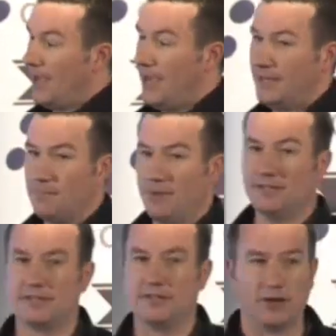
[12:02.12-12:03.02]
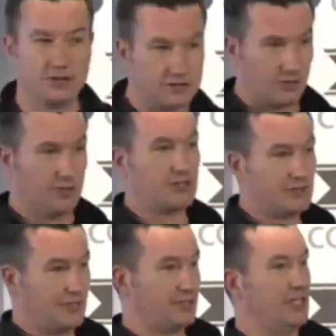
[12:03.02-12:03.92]
And it means that those
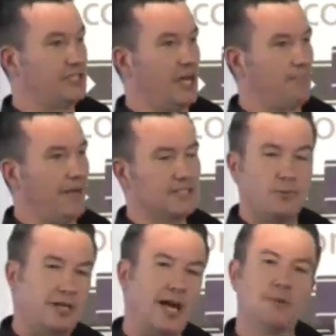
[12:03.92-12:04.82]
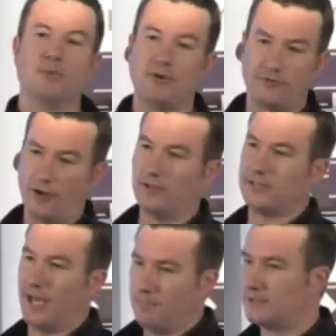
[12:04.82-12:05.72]
solutions that are C# based, we can't move
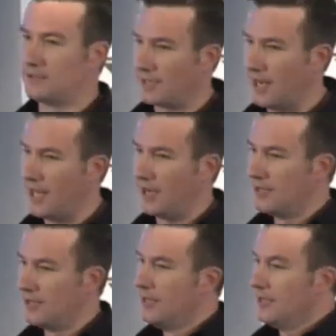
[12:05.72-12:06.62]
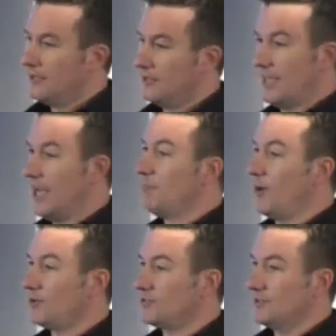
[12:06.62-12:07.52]
those up into the cloud. The
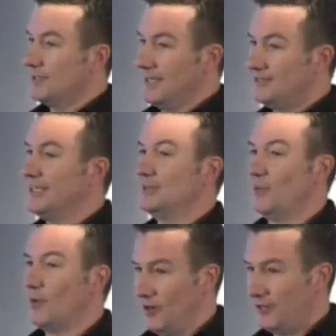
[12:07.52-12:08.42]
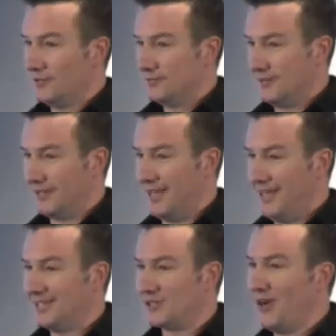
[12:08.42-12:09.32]
sandbox, it didn't work. Okay,
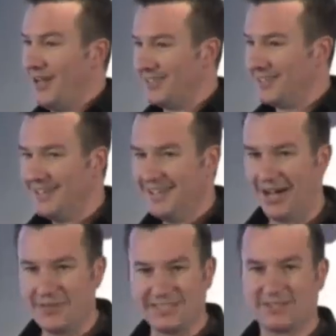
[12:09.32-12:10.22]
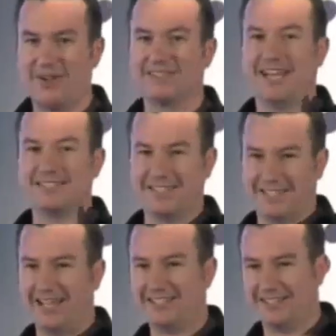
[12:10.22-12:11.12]
they tried. I think it's a fantastic
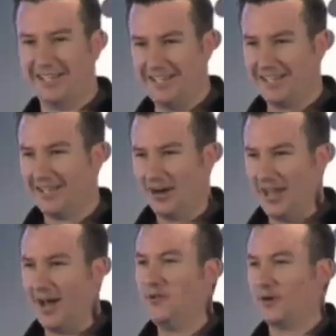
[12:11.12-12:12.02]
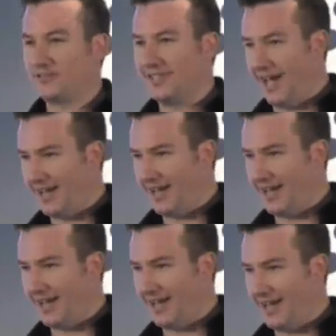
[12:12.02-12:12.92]
case study on how not to
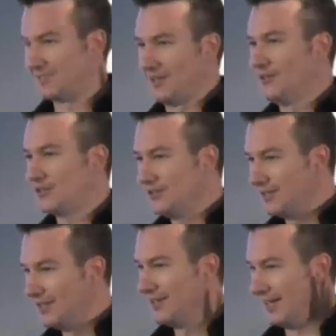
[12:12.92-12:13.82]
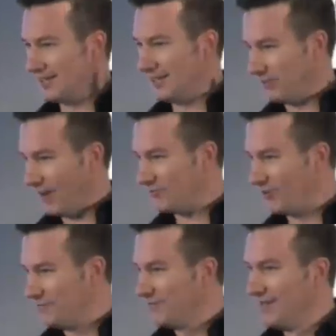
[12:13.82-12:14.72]
architect a solution, a
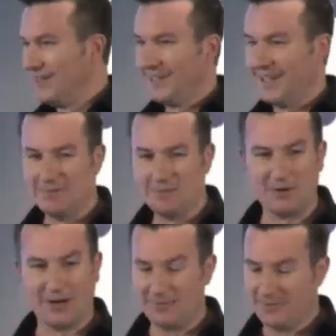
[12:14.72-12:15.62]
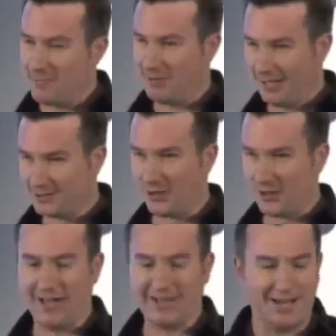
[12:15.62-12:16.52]
platform. I'd happily talk
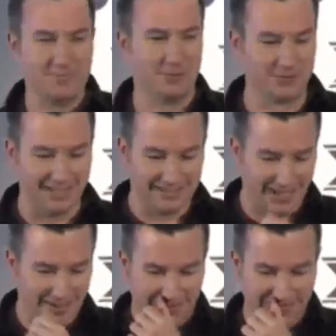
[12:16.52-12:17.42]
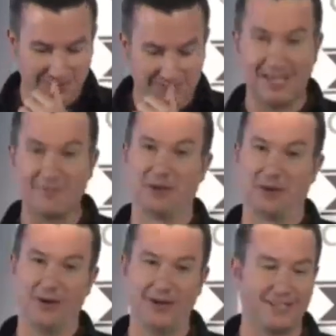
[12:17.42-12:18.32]
about that in more detail. I think it was never going
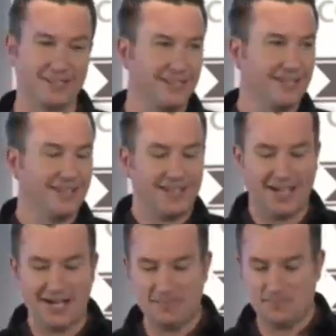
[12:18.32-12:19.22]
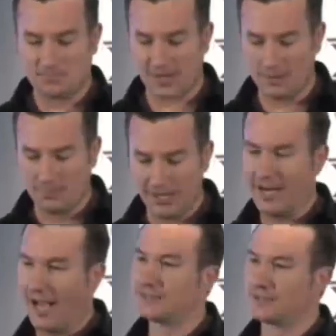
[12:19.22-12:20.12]
to work, but
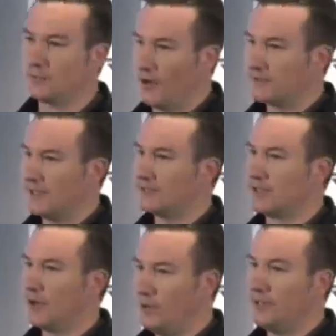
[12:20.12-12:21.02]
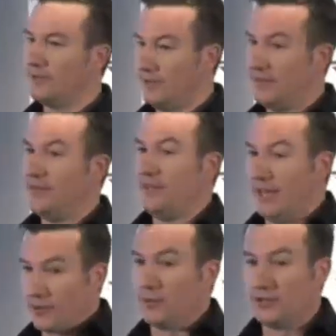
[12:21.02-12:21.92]
it hasn't worked. And so the
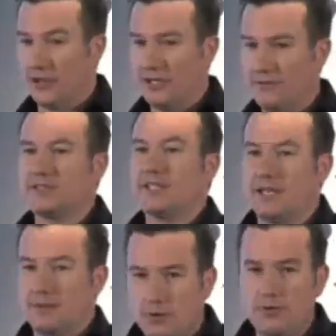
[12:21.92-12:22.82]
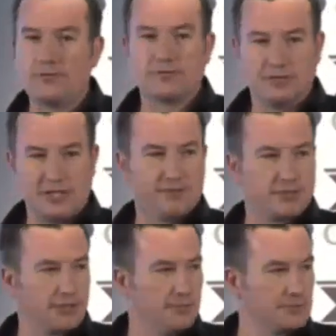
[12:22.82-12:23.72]
other alternative is, again, a move to
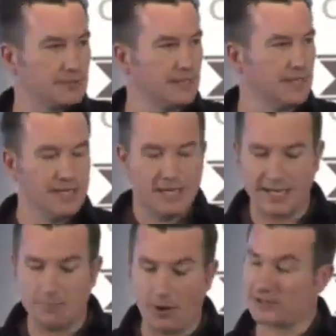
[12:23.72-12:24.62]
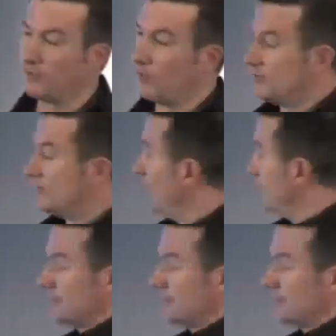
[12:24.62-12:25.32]
JavaScript. Now, Microsoft wants to get to